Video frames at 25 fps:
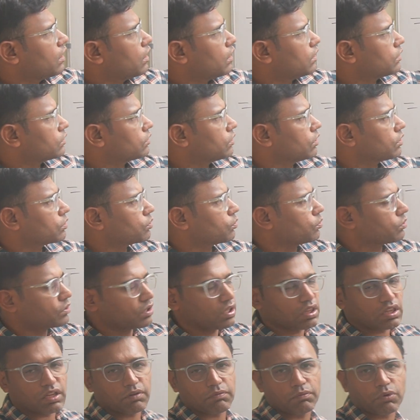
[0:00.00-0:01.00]
the
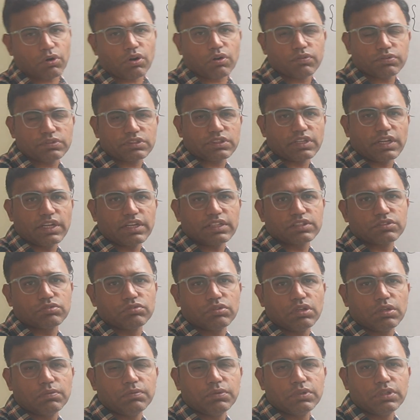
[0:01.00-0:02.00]
total number of states
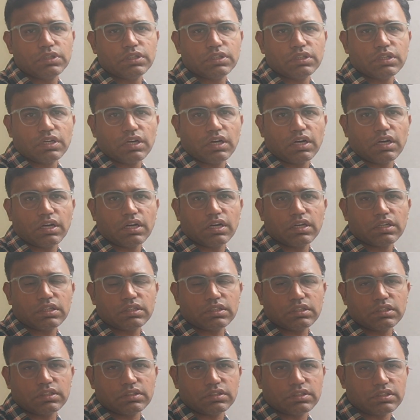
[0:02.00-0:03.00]
will be
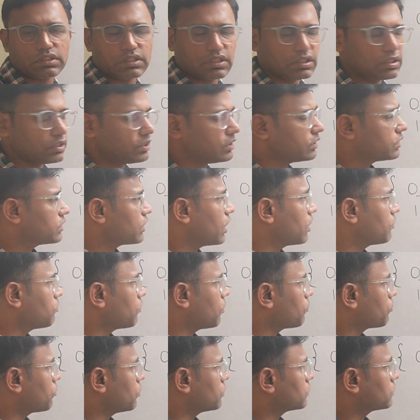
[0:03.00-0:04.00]
in this type
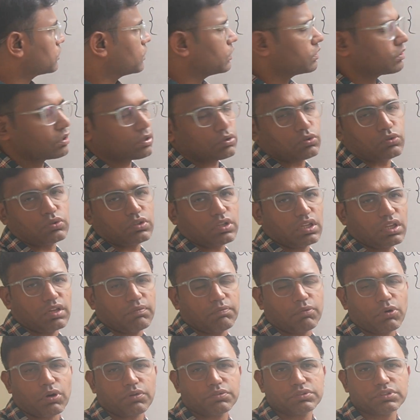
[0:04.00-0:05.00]
of question, the total
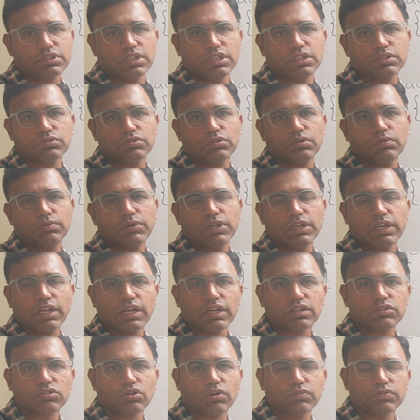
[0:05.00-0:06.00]
number of states will be
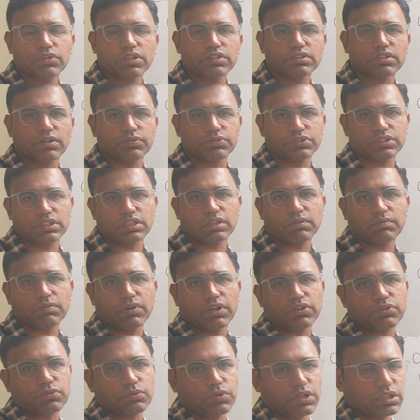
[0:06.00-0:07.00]
length of the substring
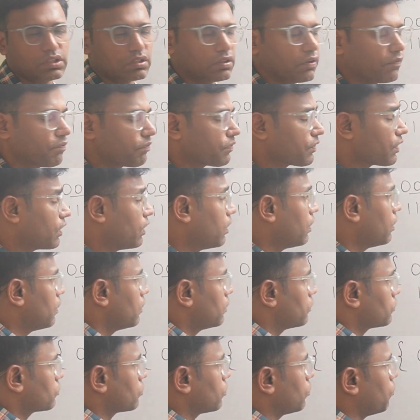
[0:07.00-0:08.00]
plus 1.
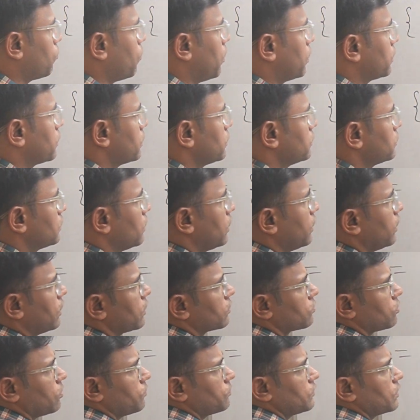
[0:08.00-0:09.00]
So what is the
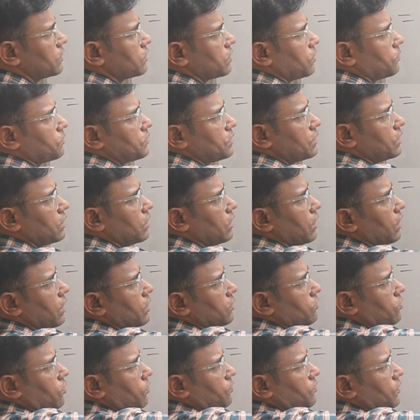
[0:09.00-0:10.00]
length of the substring?
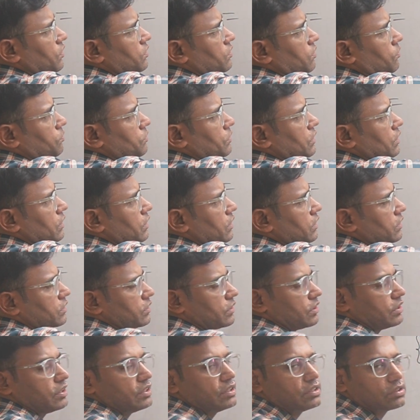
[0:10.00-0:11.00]
Length of the substring is
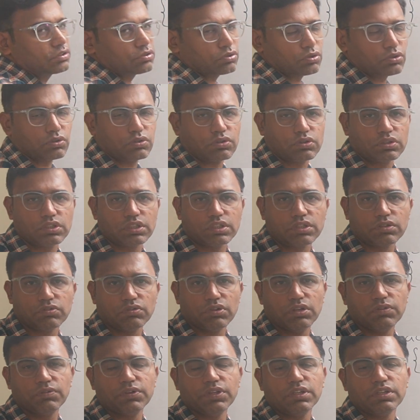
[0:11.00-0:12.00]
3, so it
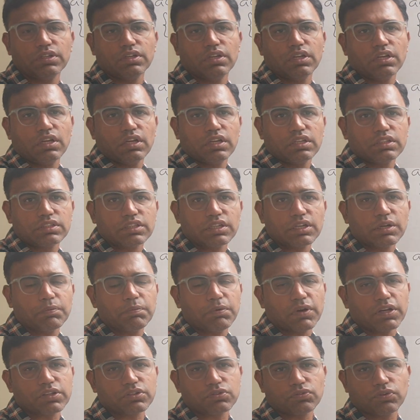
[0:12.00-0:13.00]
will be 3
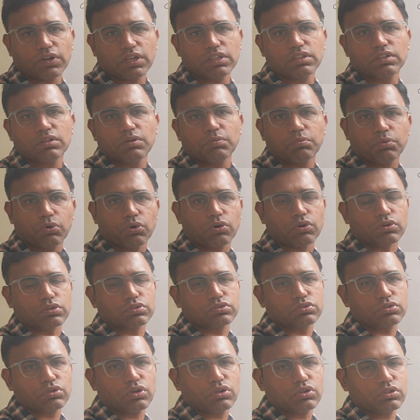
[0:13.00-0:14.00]
plus 1, 4.
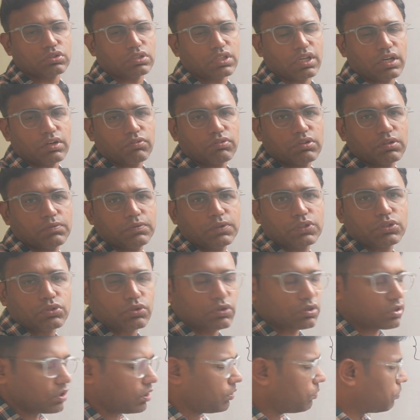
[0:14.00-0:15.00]
So there will be
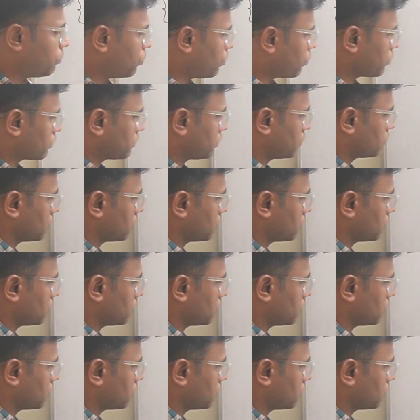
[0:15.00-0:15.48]
total 4